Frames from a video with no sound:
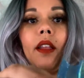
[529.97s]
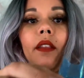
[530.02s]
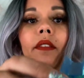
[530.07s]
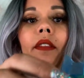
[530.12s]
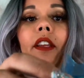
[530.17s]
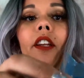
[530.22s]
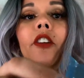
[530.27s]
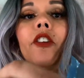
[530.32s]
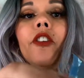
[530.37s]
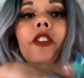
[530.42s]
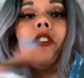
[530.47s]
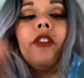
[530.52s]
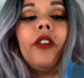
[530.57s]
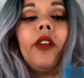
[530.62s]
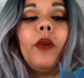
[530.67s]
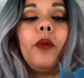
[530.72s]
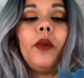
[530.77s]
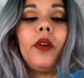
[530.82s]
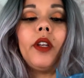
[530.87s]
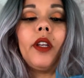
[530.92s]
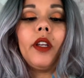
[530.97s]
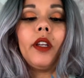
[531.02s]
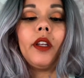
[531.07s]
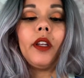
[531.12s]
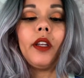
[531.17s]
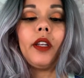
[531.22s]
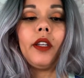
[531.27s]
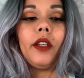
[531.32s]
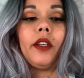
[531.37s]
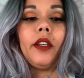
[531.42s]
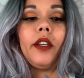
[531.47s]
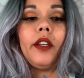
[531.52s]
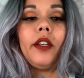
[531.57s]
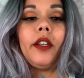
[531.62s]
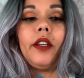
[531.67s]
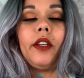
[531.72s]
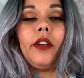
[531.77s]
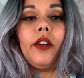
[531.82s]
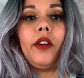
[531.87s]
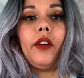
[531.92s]
And they're soaking in
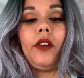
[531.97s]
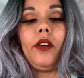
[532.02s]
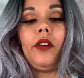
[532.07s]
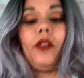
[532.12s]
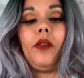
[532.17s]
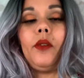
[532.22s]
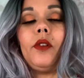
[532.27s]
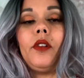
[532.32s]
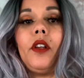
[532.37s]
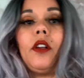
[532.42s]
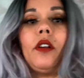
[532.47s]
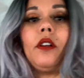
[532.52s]
here. Hold